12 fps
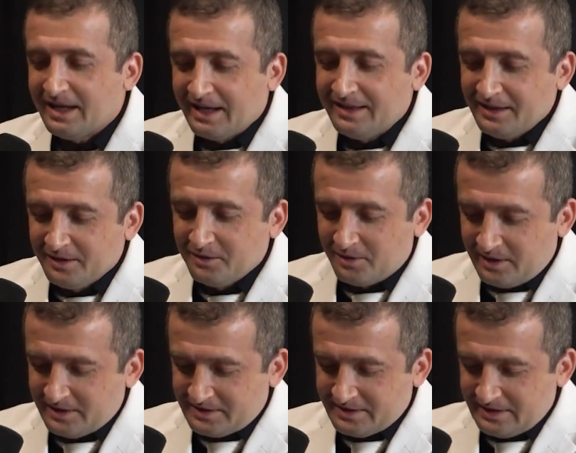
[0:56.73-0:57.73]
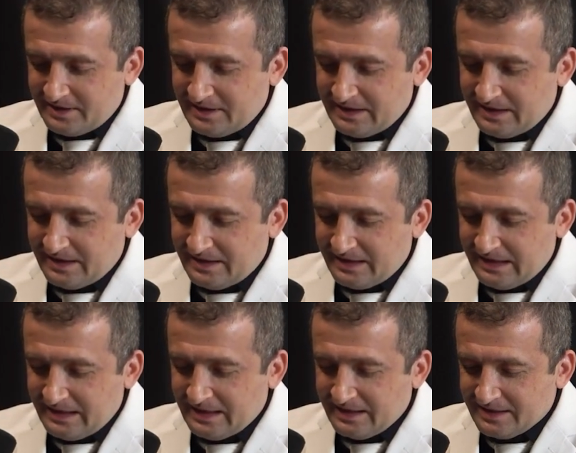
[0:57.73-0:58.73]
I, think you're honestly,
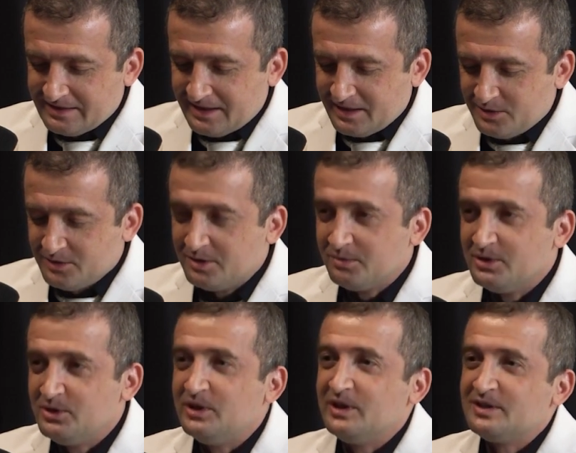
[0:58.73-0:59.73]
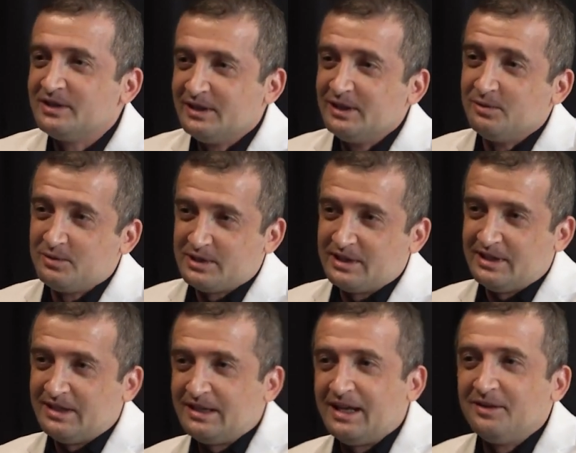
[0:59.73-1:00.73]
in this case, using the word genius a little
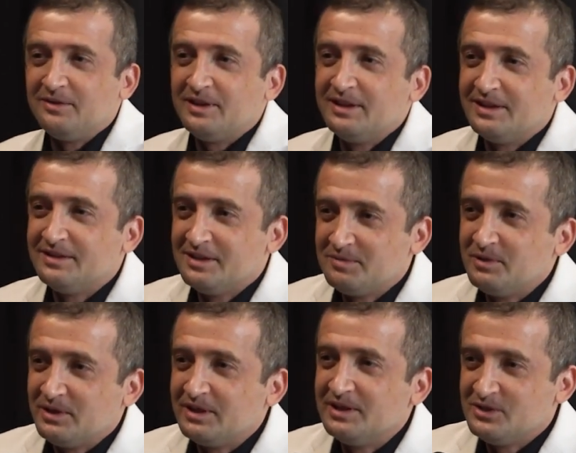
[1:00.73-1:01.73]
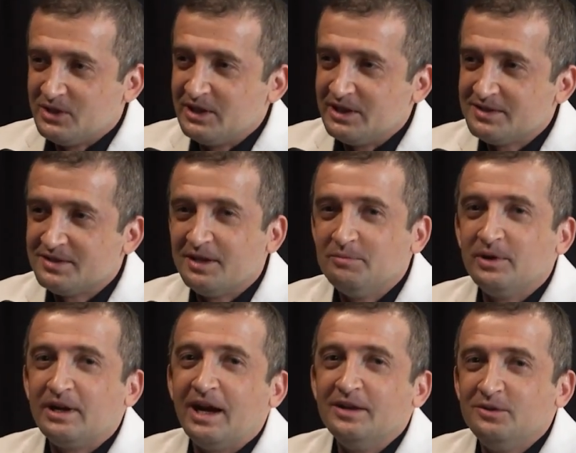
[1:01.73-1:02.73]
loosely. I don't I think am. this is particularly genius, yeah.
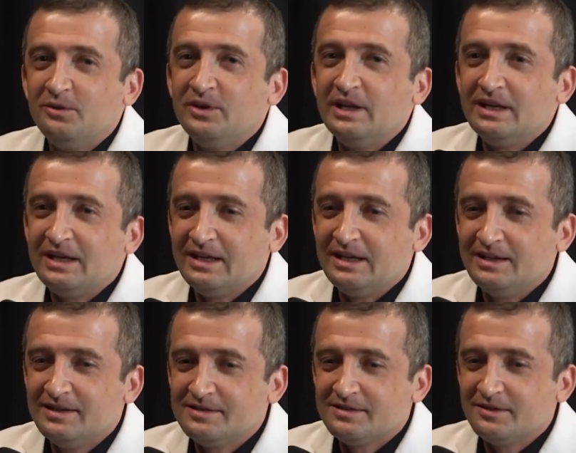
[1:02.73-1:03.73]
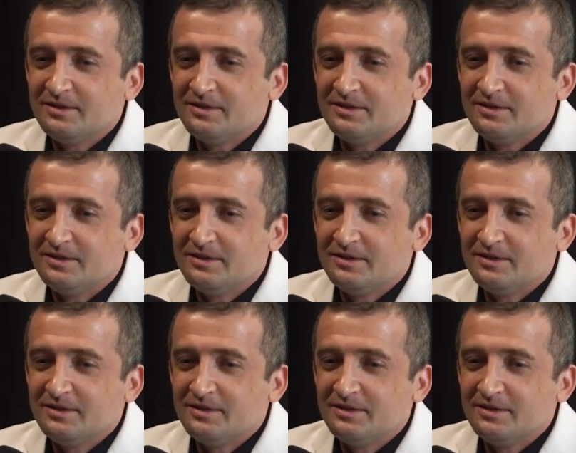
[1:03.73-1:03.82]
but I do think it is